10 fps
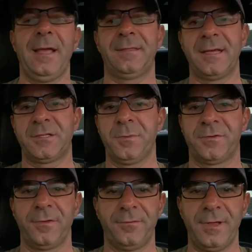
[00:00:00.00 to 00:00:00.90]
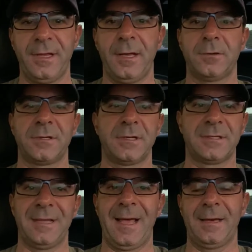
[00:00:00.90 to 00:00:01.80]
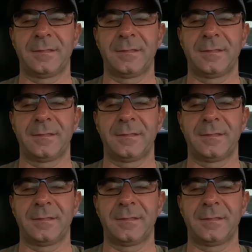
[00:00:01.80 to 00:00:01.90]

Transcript: hey, thanks so much for the videos and this and that,